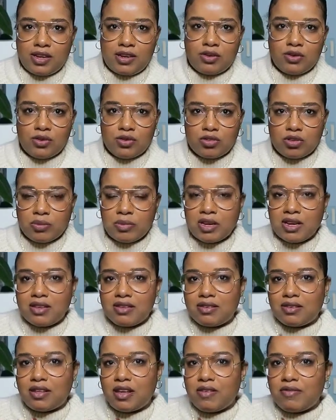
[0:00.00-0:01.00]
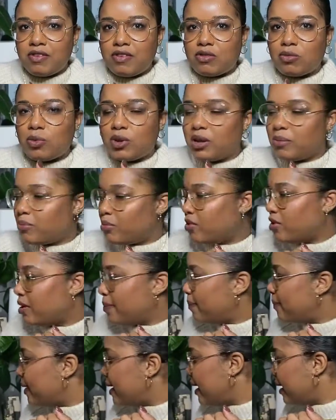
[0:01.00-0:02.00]
that goal. So I'm gonna save this one and put
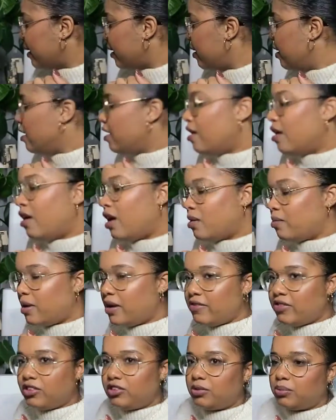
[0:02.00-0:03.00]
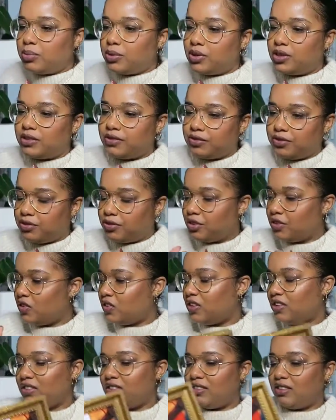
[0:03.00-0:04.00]
it back on my vision board for
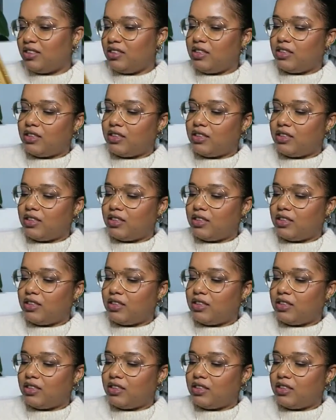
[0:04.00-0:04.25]
this